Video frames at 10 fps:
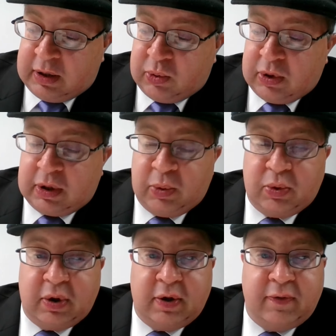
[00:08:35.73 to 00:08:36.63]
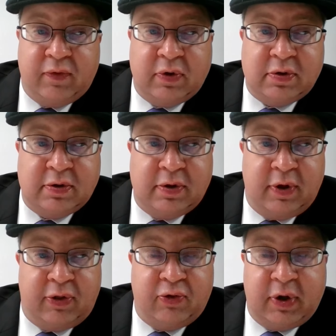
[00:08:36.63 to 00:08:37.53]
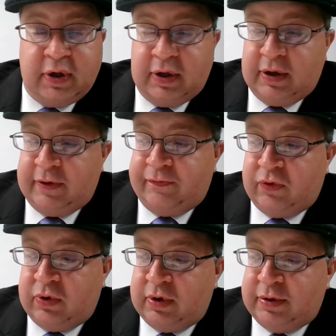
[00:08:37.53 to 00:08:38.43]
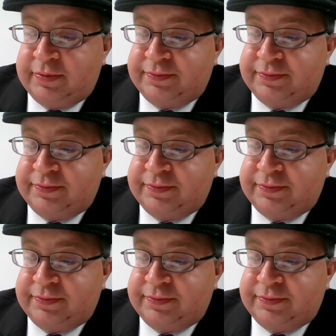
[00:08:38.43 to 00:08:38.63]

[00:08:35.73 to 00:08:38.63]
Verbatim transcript: 21, verses 3 and 4.